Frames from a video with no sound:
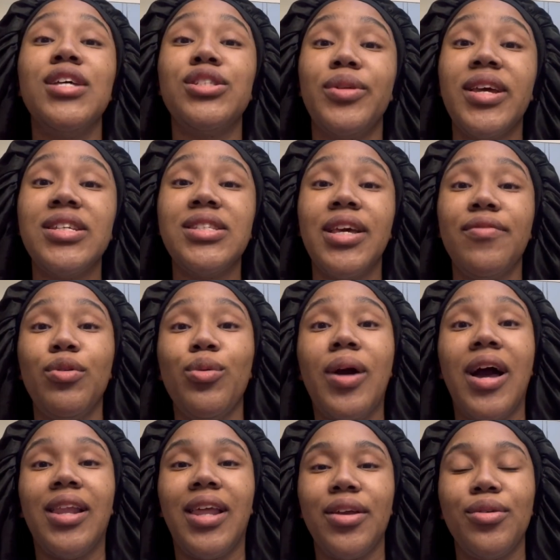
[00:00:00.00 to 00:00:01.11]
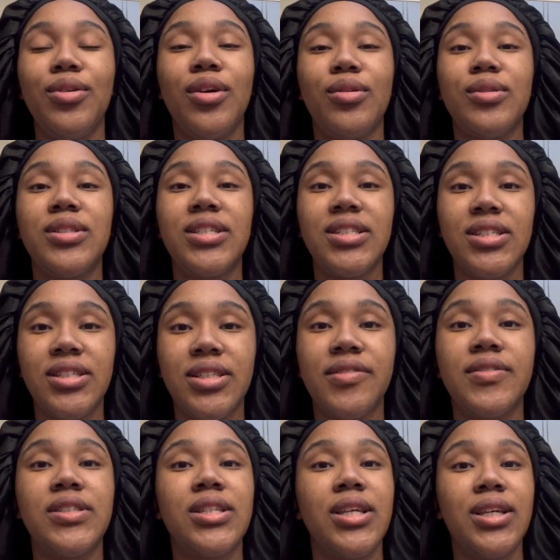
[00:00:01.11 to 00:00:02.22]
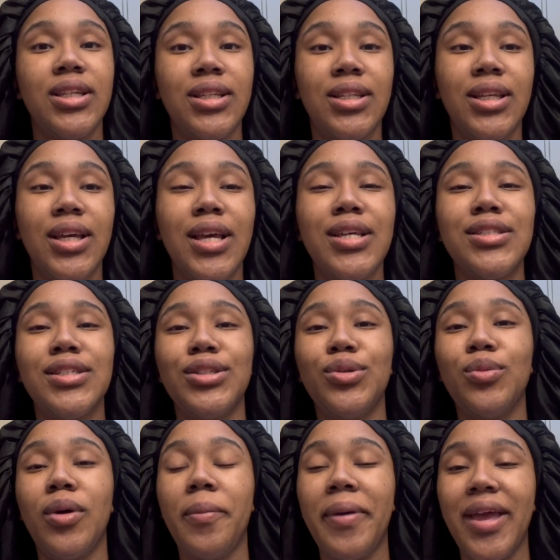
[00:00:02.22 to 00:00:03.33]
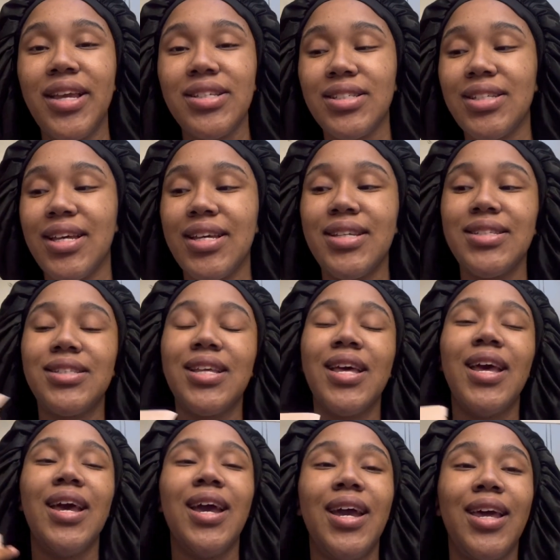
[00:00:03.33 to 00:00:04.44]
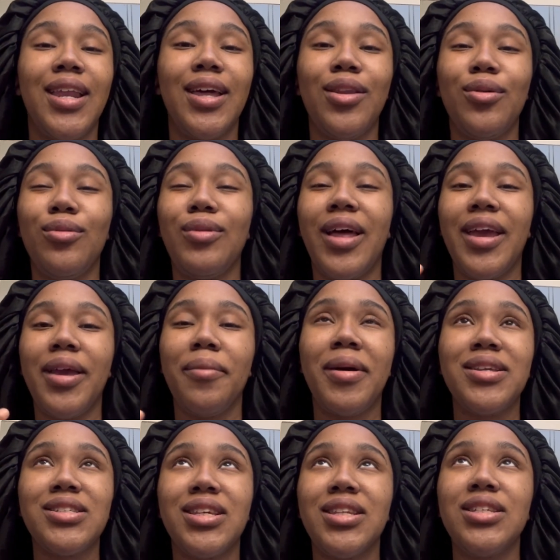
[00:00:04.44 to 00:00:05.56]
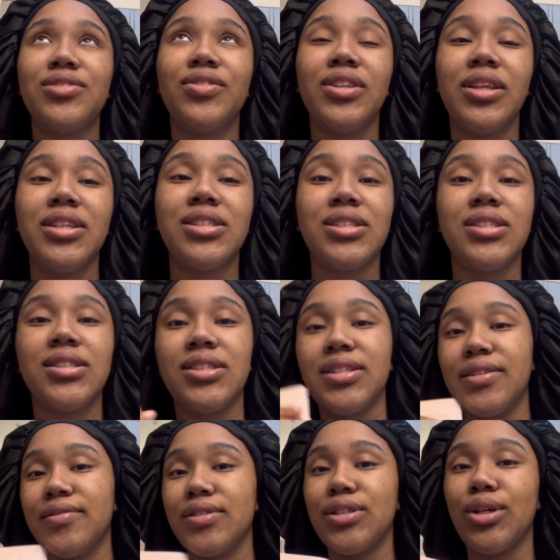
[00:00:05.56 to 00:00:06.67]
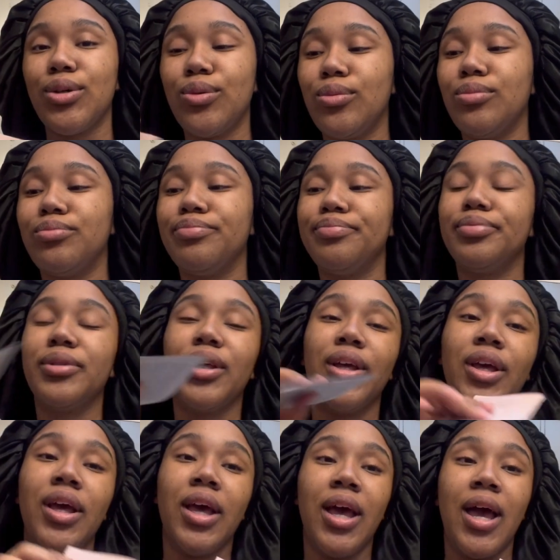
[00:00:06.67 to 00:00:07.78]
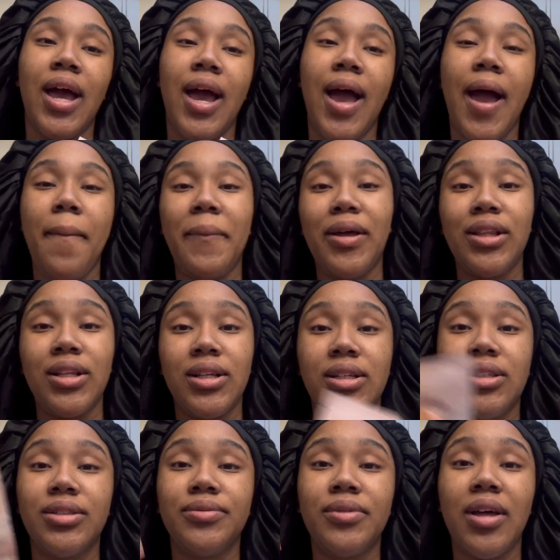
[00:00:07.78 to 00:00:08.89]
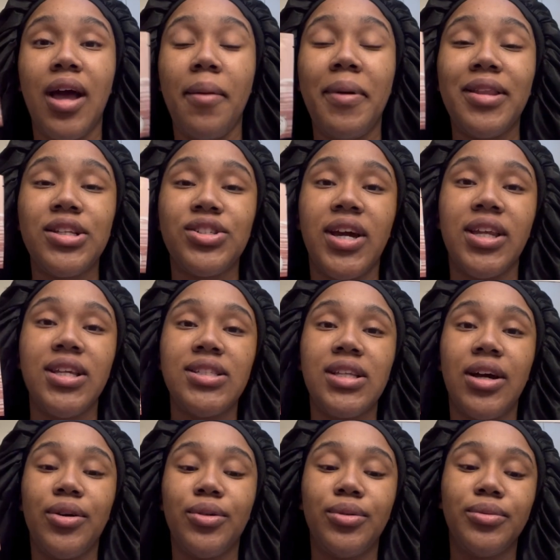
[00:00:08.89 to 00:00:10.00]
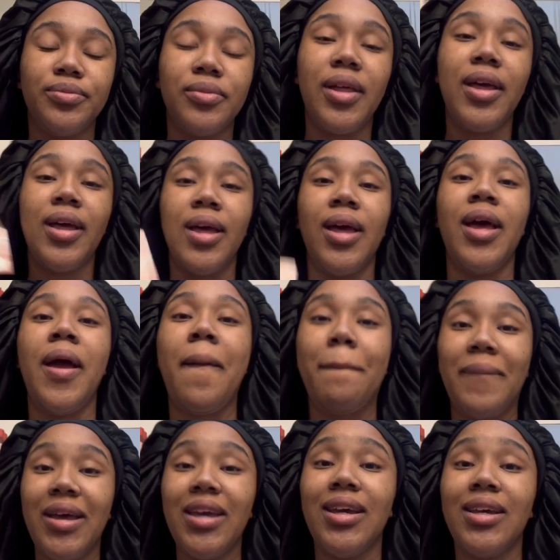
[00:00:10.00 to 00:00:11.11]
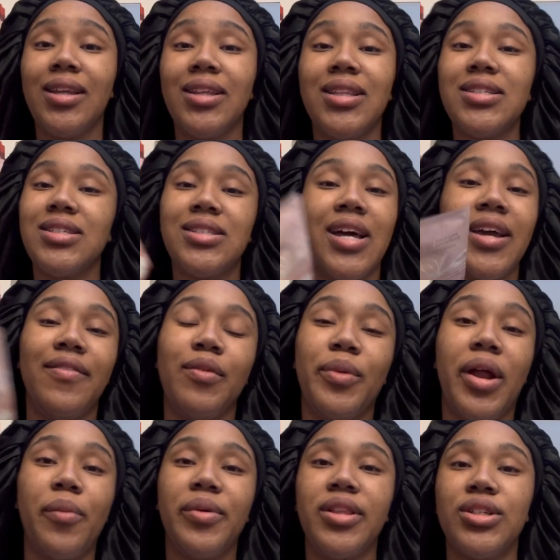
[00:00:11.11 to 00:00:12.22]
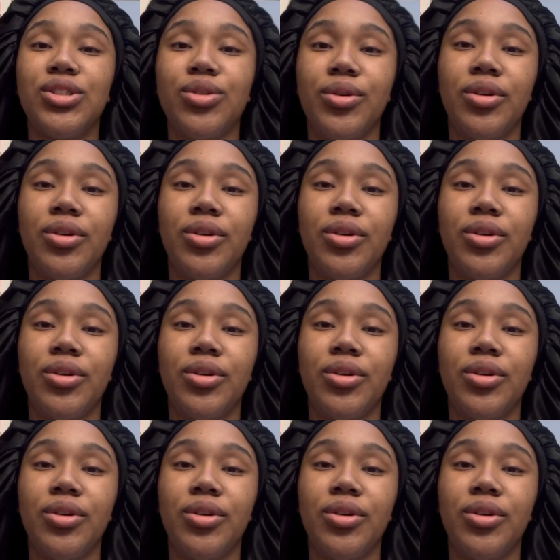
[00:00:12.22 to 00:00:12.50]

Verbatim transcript: So they say if you got like, you know, sensitive skin to do a patch test. And I know like my skin is really sensitive. So I'm about to try these out. But this is not even what I wanted to show